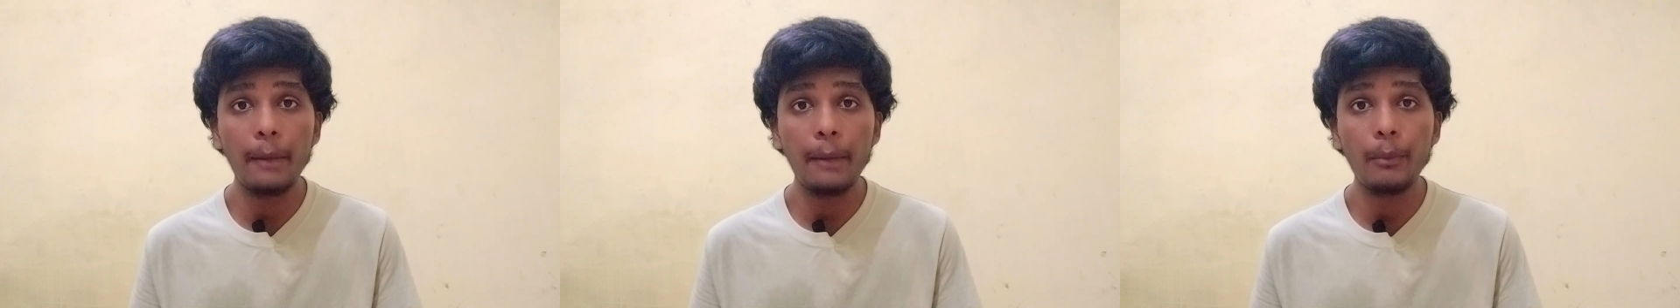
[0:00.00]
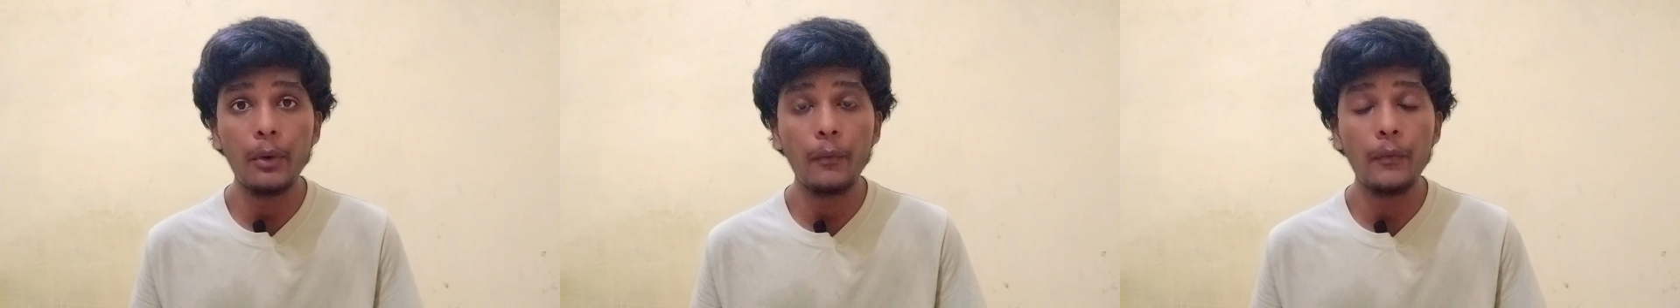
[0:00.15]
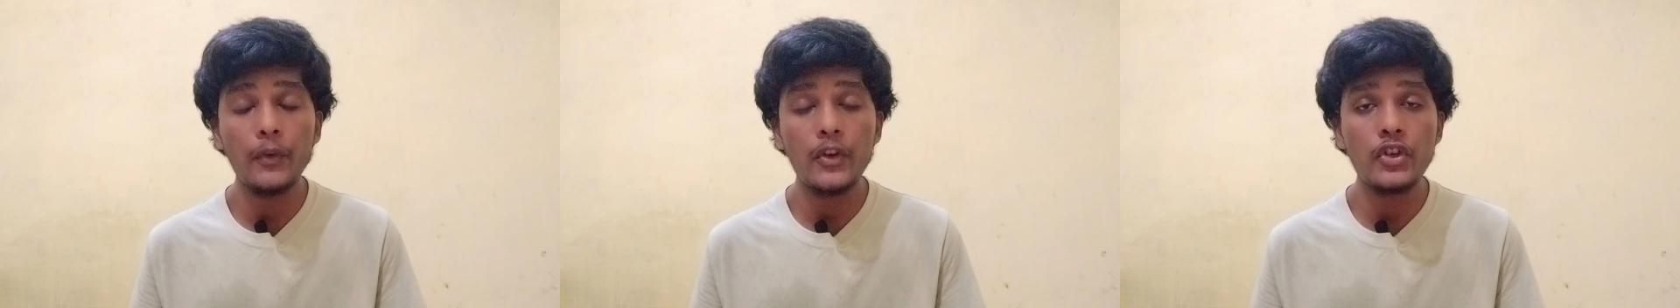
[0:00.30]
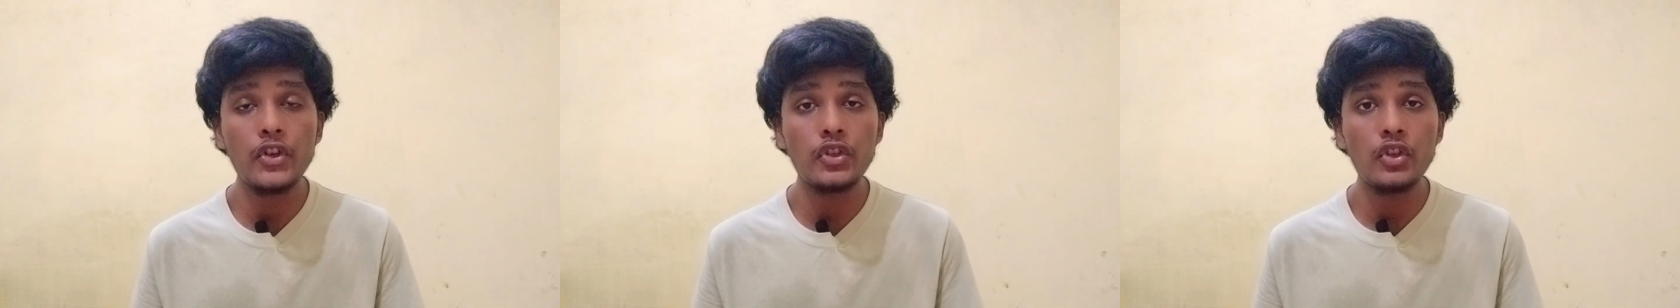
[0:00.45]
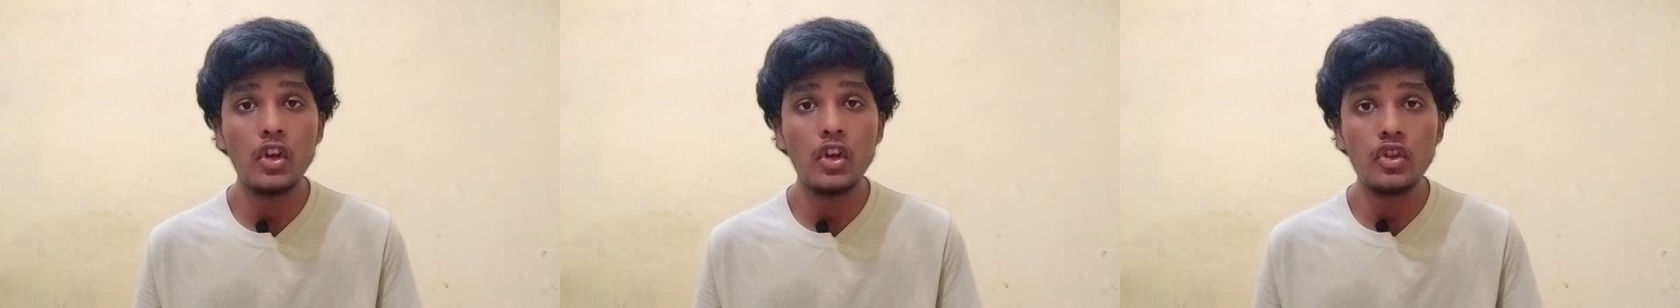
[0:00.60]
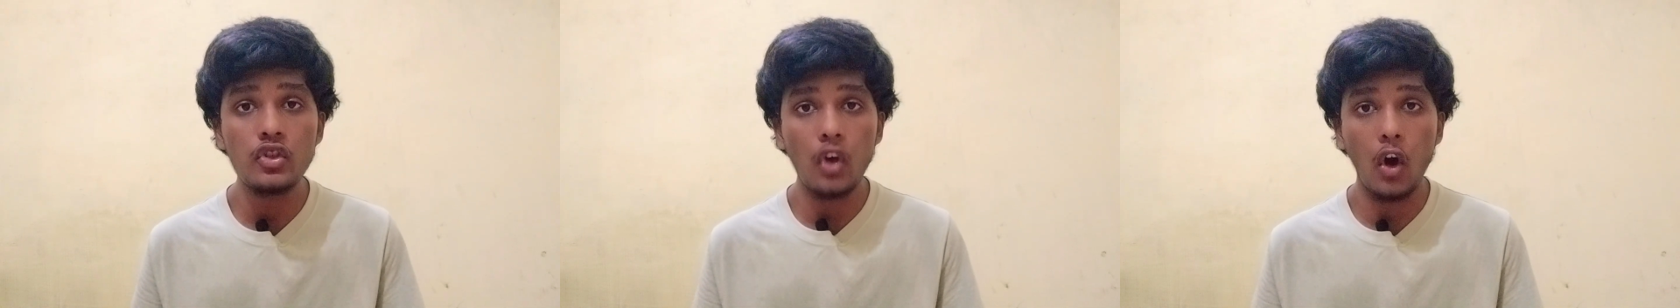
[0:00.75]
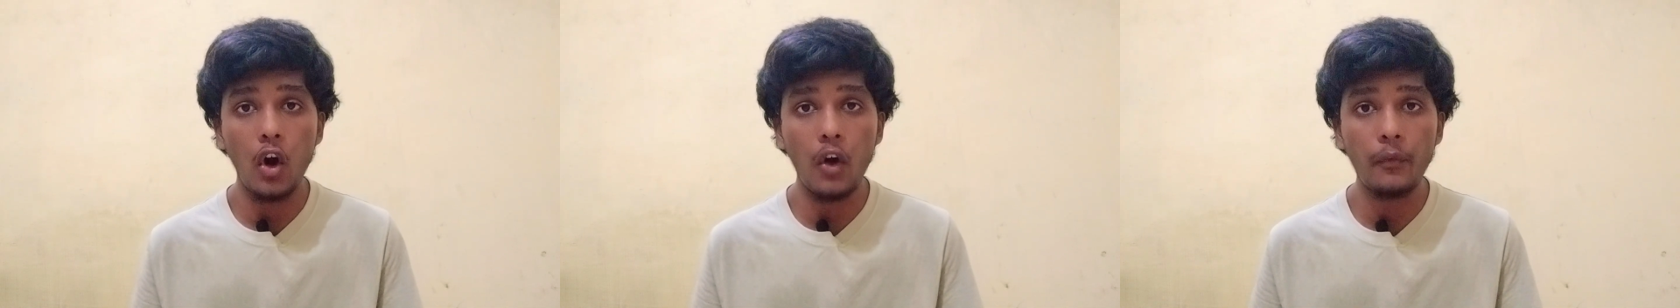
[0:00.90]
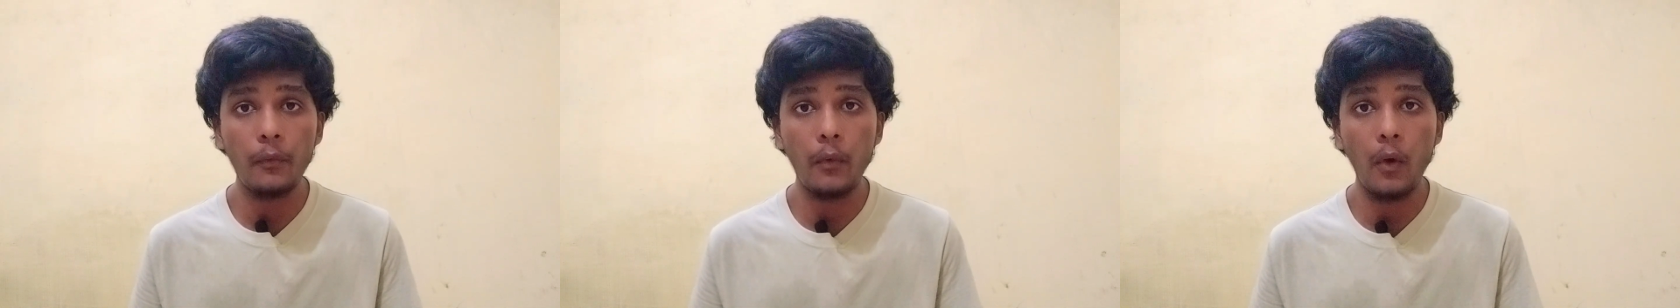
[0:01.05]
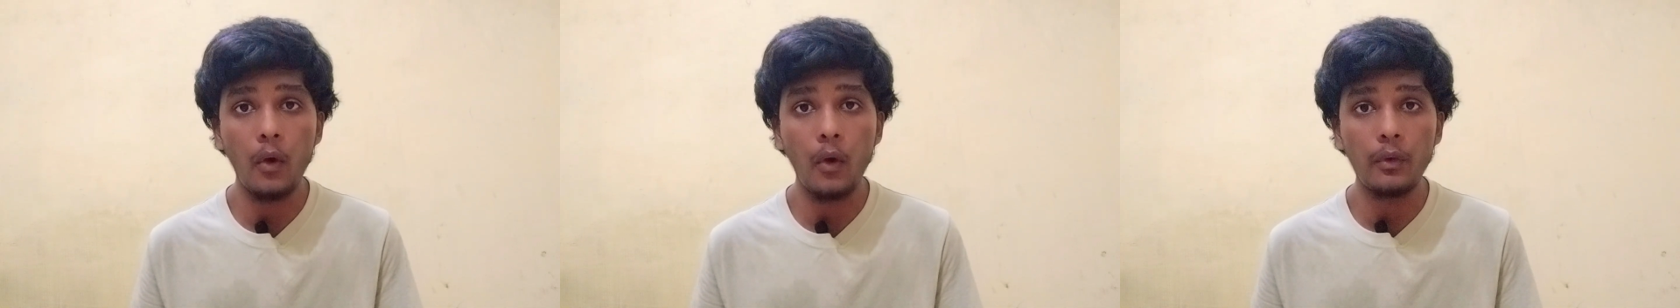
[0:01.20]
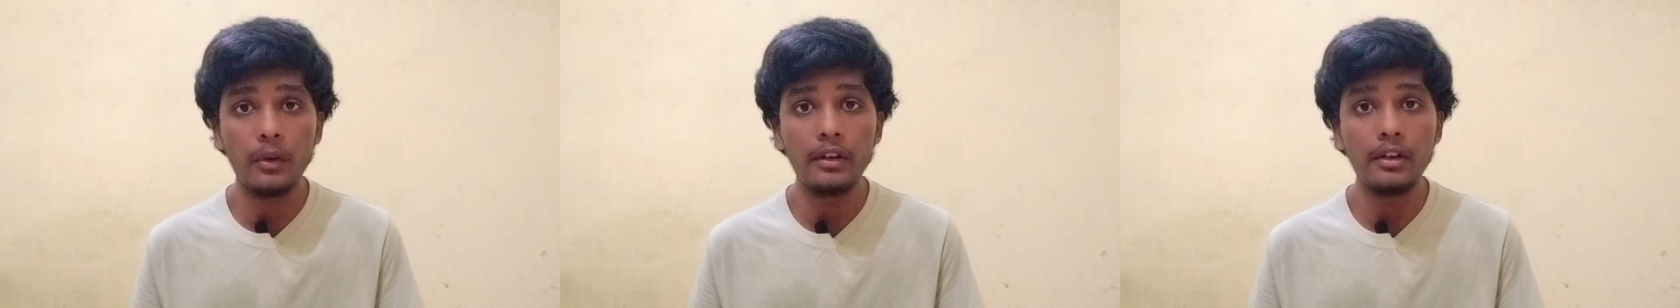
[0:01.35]
professionals or
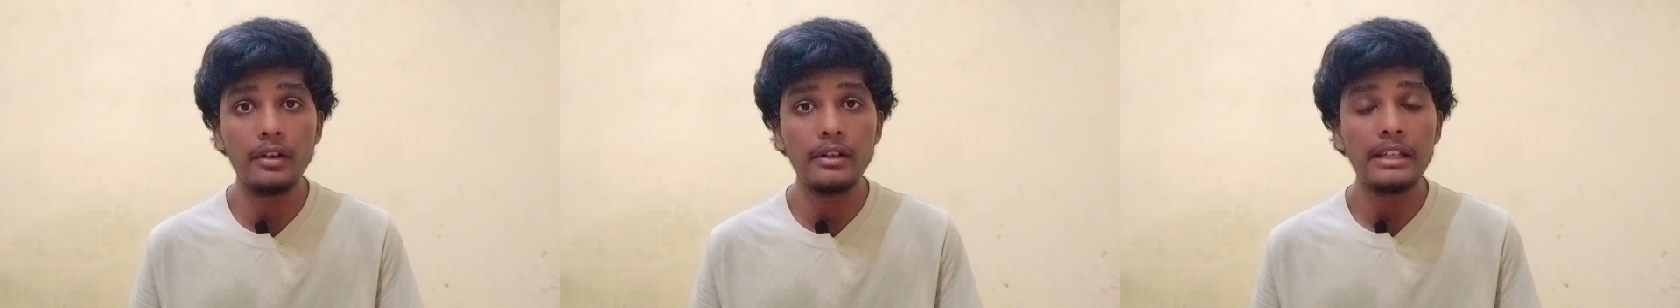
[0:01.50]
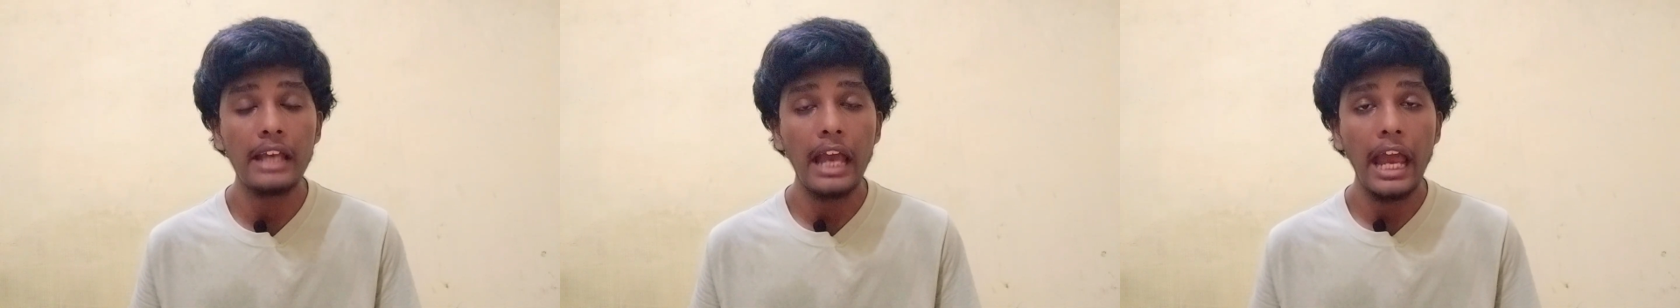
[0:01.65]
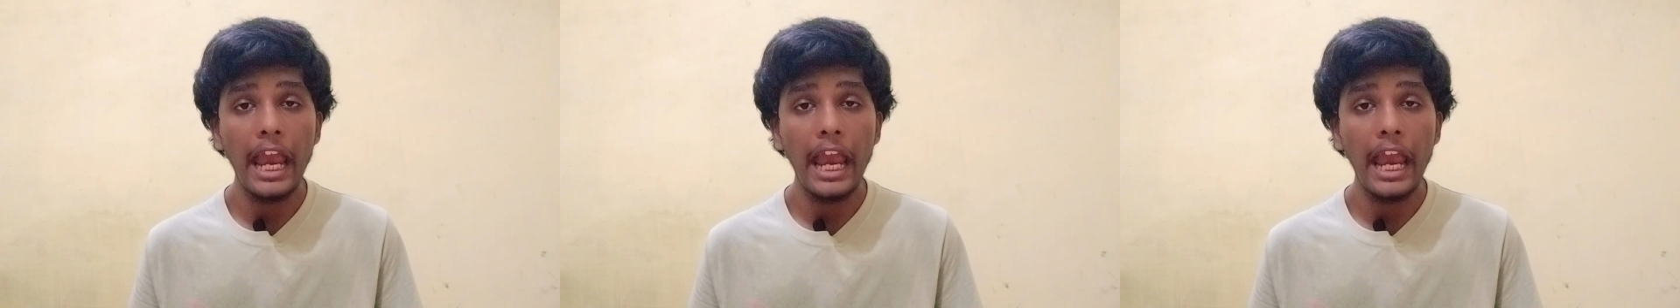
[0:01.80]
founders